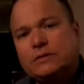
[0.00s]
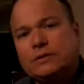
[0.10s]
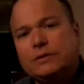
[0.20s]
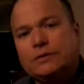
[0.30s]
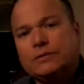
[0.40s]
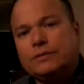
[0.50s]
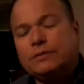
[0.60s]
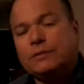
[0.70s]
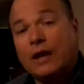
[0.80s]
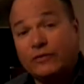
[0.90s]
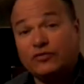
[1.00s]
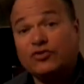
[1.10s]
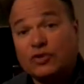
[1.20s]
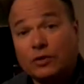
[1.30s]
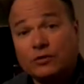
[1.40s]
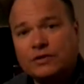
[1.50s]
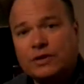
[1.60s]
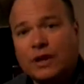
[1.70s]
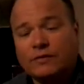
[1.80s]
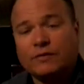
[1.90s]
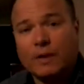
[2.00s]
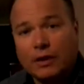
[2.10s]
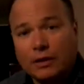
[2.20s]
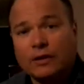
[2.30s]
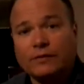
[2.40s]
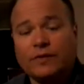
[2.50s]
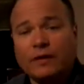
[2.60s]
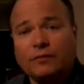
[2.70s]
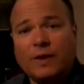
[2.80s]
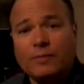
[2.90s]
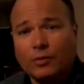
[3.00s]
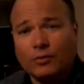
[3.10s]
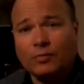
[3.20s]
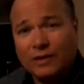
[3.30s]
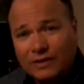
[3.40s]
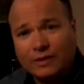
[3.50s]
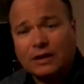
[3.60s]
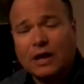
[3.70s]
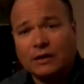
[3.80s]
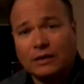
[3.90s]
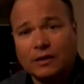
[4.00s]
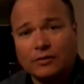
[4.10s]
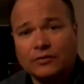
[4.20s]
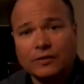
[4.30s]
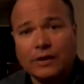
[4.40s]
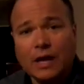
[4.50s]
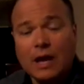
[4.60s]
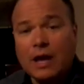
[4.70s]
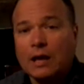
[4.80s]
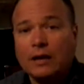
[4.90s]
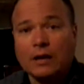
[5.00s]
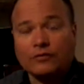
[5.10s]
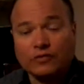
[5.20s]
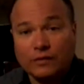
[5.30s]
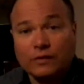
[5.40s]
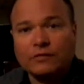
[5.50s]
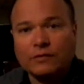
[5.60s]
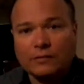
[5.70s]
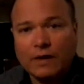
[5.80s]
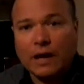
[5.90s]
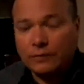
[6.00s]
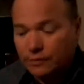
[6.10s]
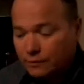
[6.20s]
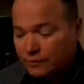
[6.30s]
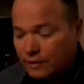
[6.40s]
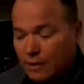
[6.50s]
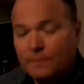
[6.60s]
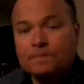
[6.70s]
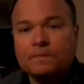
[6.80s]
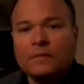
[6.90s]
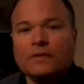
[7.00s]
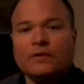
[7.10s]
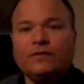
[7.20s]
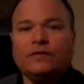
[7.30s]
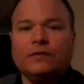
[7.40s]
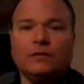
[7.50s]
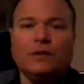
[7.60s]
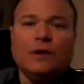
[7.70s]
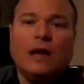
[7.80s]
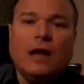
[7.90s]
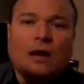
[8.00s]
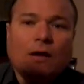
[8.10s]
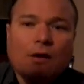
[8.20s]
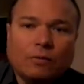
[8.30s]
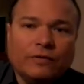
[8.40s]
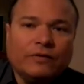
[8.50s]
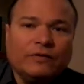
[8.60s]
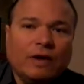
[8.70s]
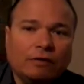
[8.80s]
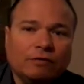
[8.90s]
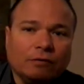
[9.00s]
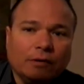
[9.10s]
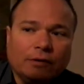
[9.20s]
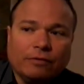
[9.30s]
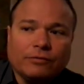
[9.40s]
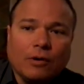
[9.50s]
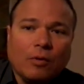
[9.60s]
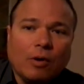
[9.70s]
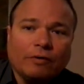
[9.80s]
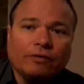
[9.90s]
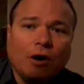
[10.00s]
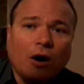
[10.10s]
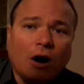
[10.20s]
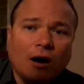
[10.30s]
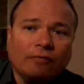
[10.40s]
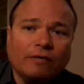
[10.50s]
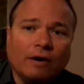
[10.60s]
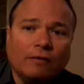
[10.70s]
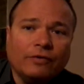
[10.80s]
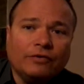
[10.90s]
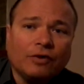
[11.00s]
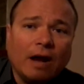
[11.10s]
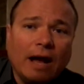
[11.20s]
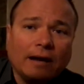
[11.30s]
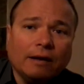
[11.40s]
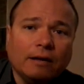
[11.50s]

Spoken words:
to, as church, as Americans, as people who believe in God and country and traditional values, this was intentionally to throw us off of the track.